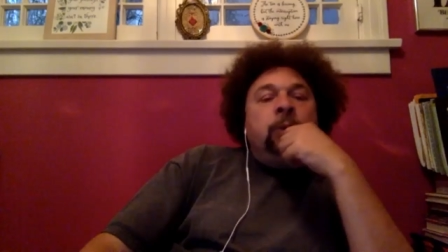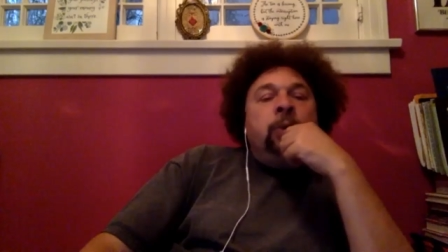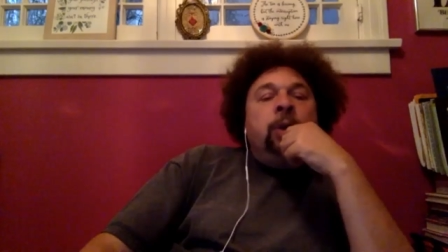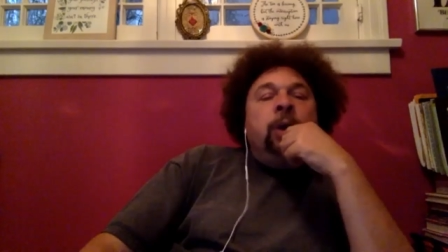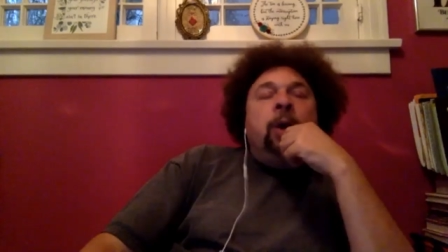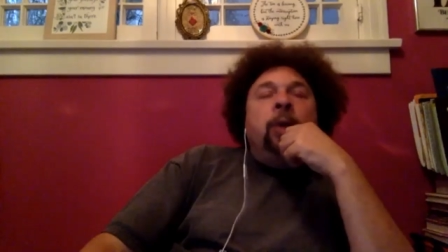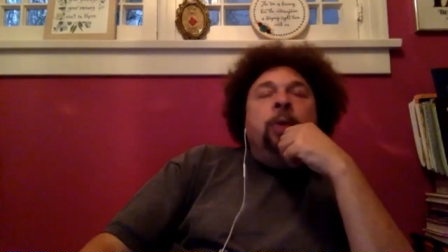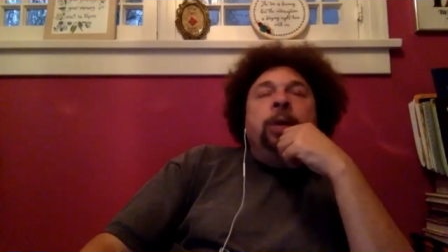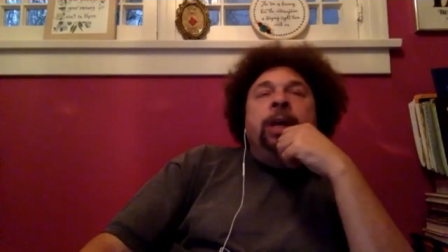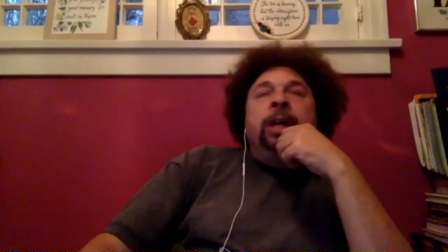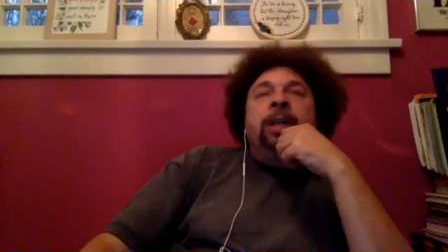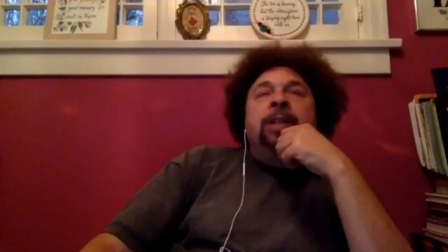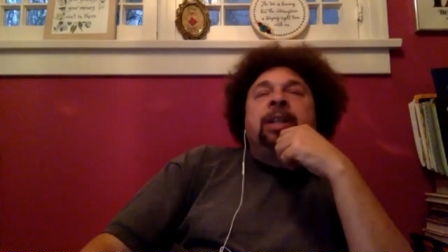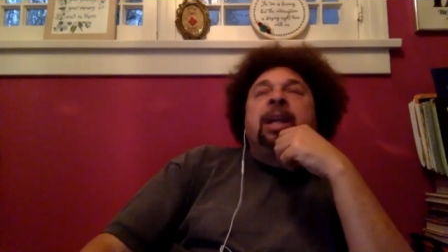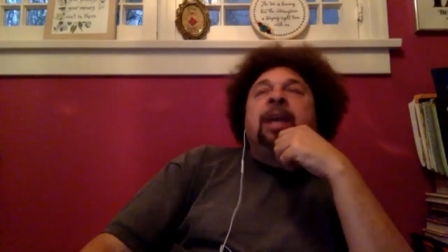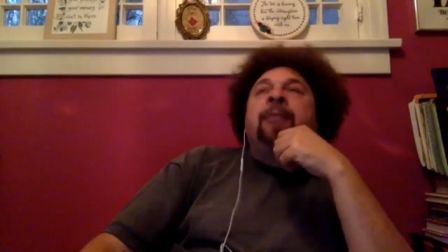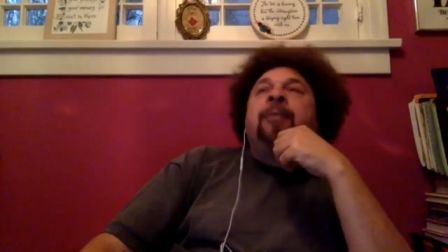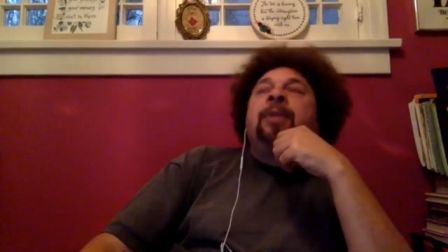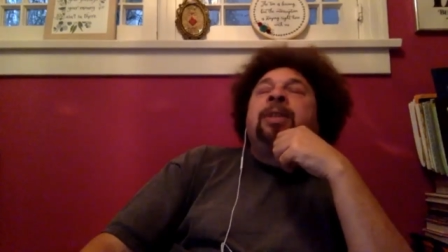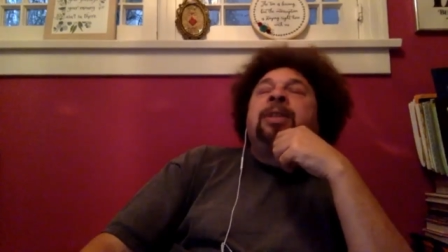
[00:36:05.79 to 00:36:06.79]
know this,
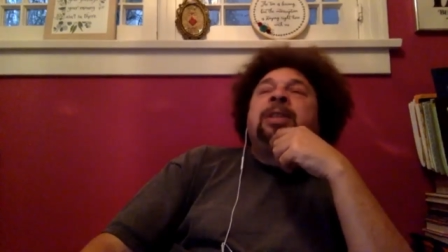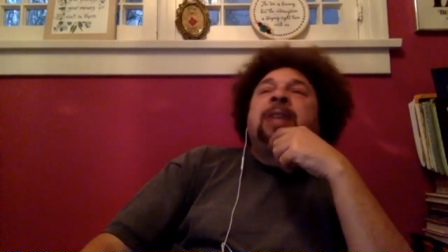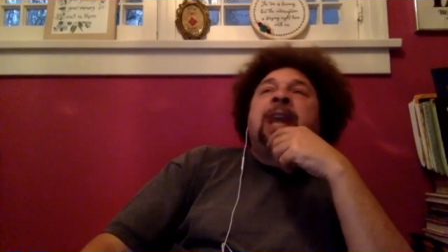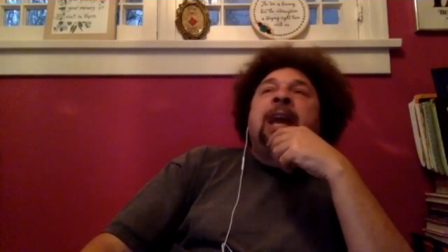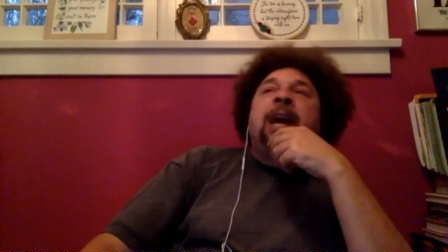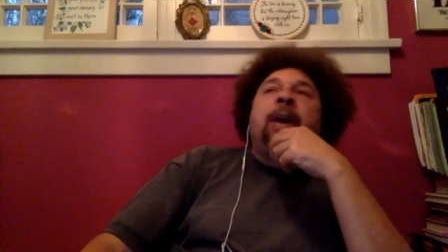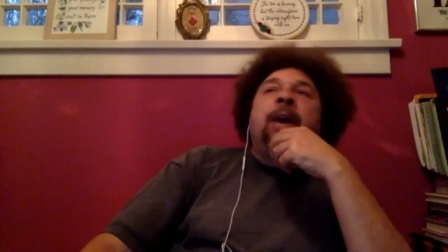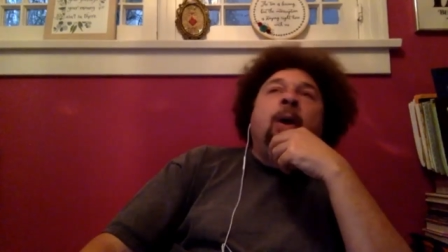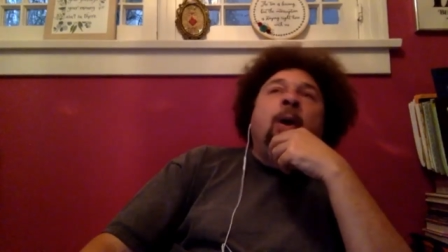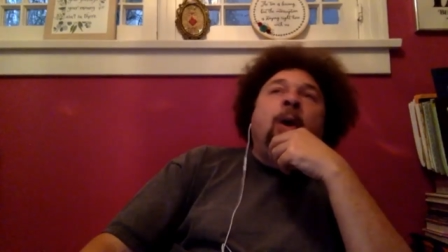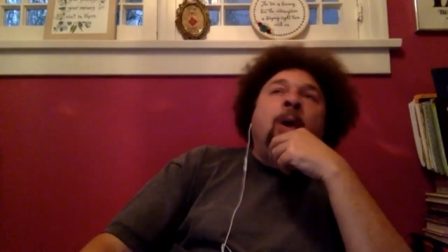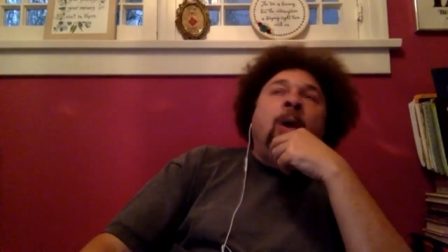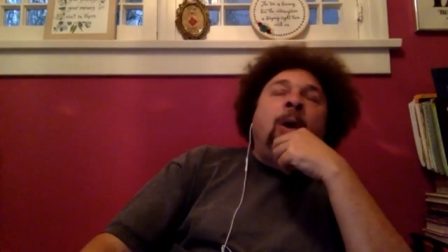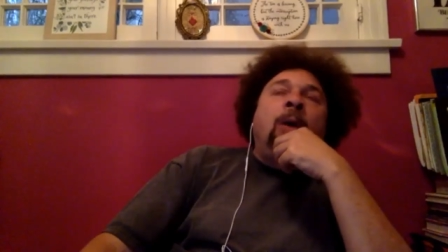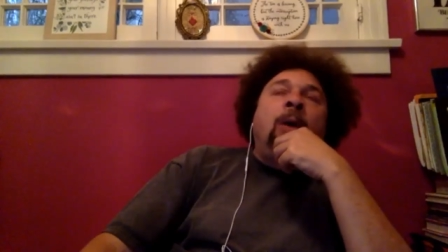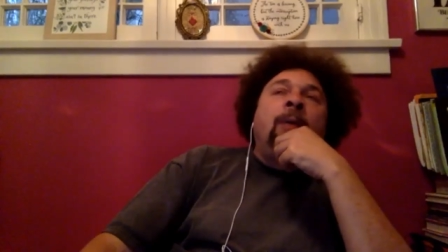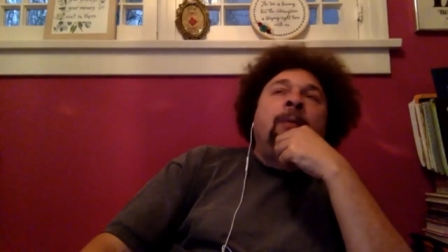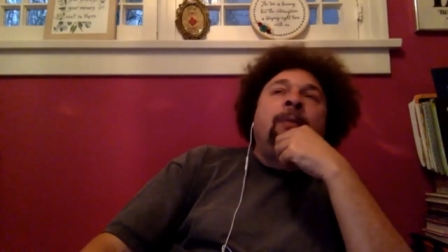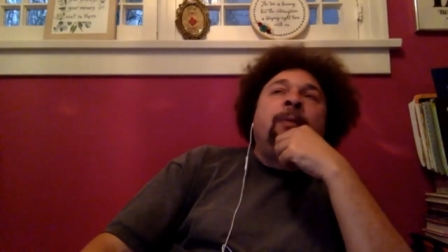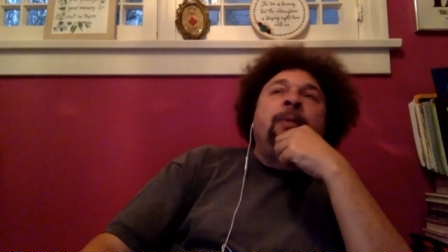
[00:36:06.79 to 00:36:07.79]
if it's at
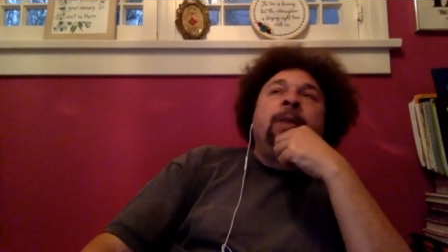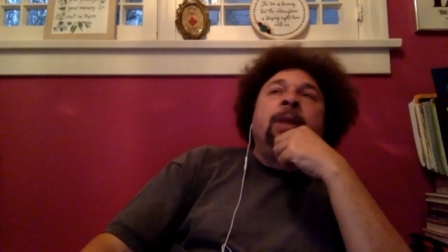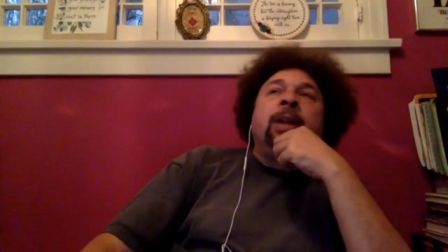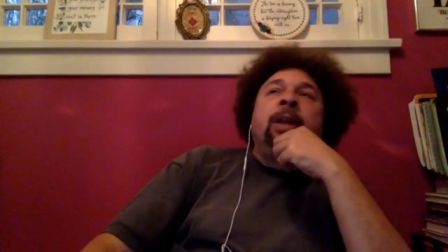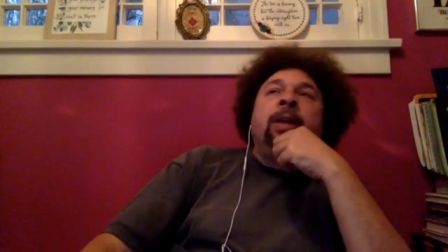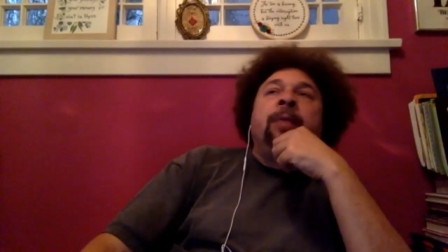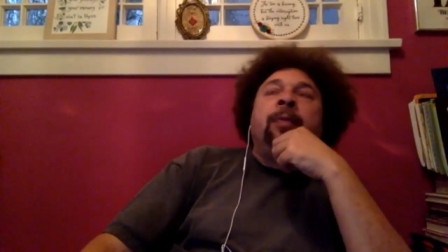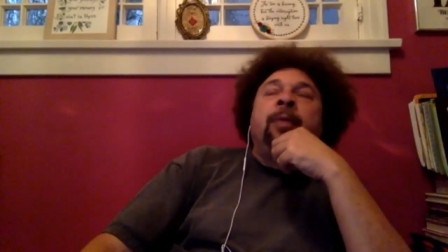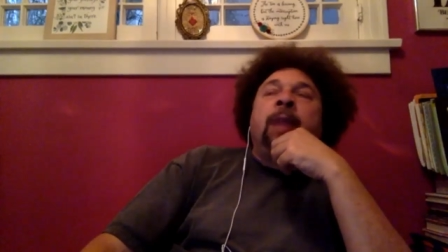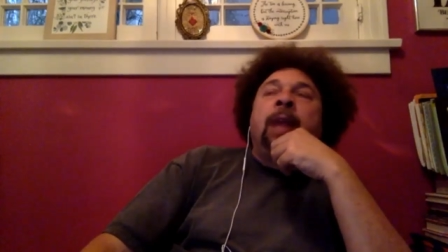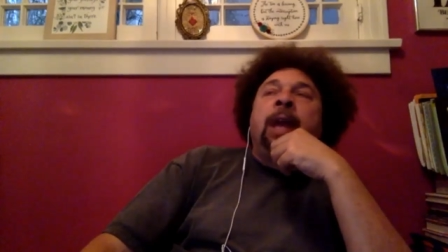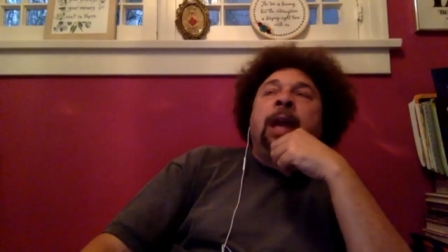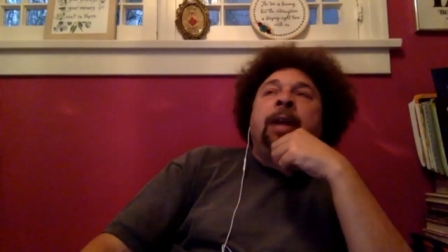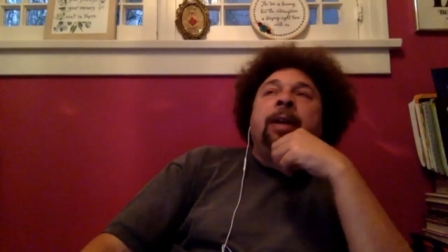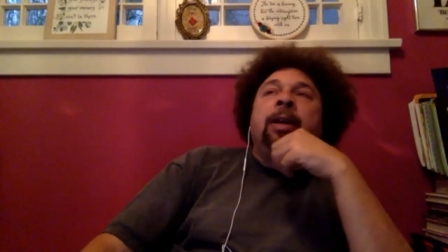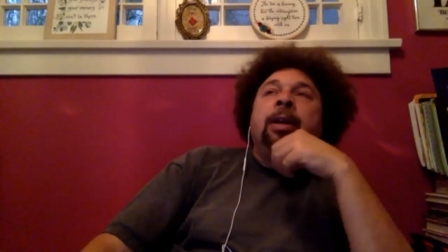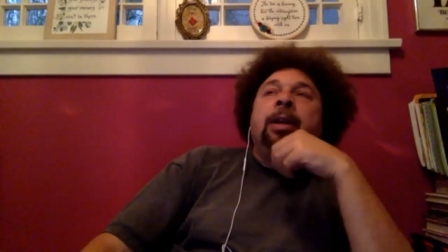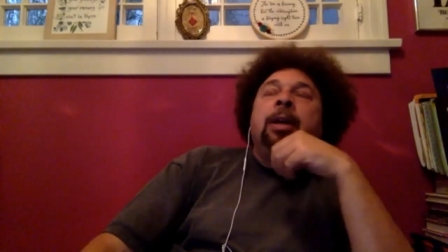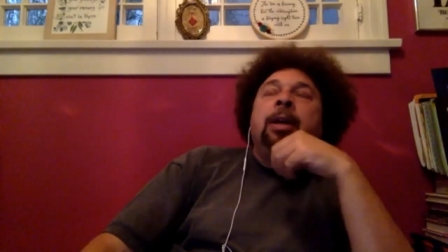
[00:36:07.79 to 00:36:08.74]
all feeling flat,